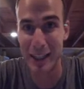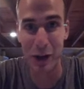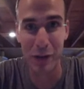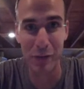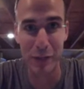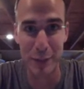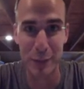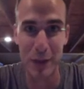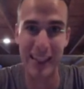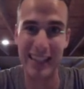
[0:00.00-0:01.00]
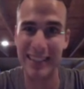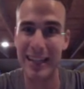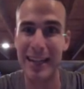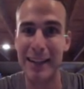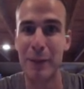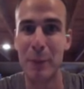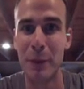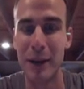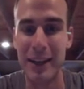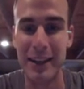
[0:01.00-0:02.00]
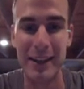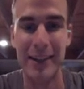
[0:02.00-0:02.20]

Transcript: on Facebook, that tiny little break,